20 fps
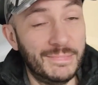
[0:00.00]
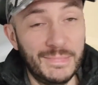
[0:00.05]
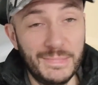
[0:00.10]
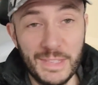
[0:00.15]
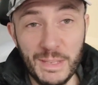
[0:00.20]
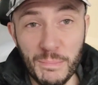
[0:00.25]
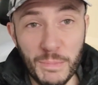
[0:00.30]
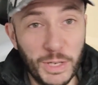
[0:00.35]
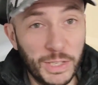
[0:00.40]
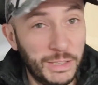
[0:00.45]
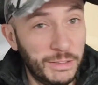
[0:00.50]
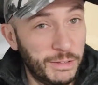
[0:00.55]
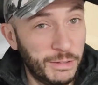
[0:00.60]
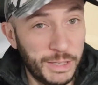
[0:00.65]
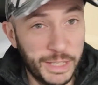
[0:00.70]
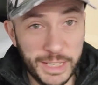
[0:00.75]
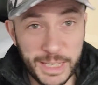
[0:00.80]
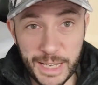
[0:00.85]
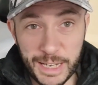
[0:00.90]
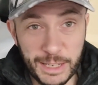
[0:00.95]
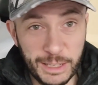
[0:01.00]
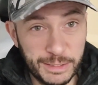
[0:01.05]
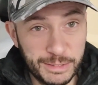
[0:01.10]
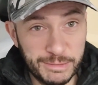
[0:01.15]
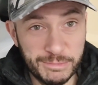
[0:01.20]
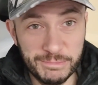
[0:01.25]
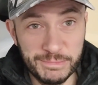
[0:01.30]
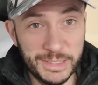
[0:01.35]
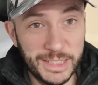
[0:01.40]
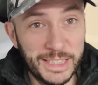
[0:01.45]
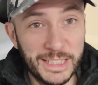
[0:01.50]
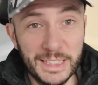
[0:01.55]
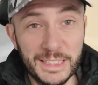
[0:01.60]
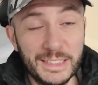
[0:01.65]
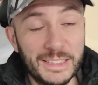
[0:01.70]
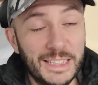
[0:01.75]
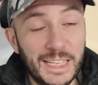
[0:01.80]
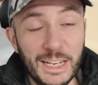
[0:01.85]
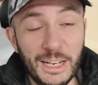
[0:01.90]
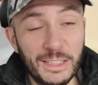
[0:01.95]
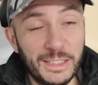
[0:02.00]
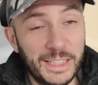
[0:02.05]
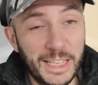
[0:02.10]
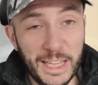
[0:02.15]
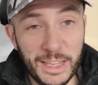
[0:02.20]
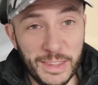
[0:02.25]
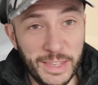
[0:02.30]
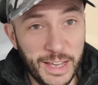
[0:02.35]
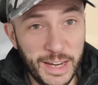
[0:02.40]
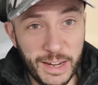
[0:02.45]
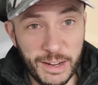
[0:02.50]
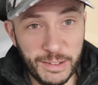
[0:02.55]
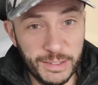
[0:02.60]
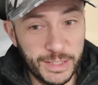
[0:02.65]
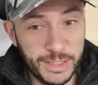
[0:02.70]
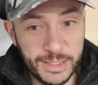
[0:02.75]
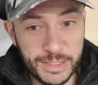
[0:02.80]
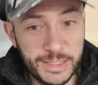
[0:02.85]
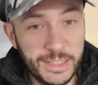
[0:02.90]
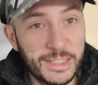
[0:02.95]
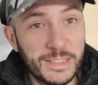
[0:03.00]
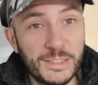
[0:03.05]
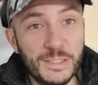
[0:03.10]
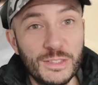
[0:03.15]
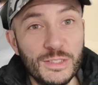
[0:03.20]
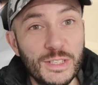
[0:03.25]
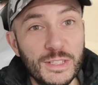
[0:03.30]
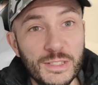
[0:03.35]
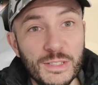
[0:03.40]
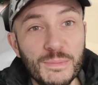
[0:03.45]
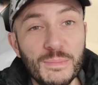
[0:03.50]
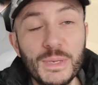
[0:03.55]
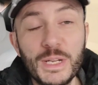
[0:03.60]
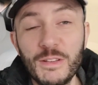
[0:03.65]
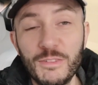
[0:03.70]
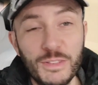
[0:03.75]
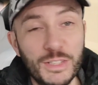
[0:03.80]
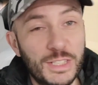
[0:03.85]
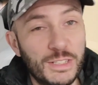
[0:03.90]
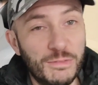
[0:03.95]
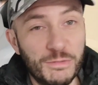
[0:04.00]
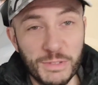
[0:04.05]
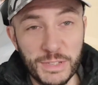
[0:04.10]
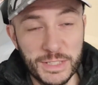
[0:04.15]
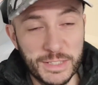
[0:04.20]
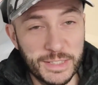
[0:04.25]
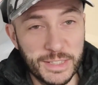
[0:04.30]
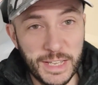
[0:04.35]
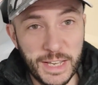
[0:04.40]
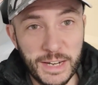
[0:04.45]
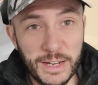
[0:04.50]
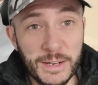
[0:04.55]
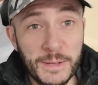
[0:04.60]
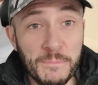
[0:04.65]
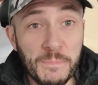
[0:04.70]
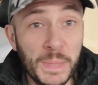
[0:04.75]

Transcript: The Model 3 cannot cannot get there. There's a bit of a difference there.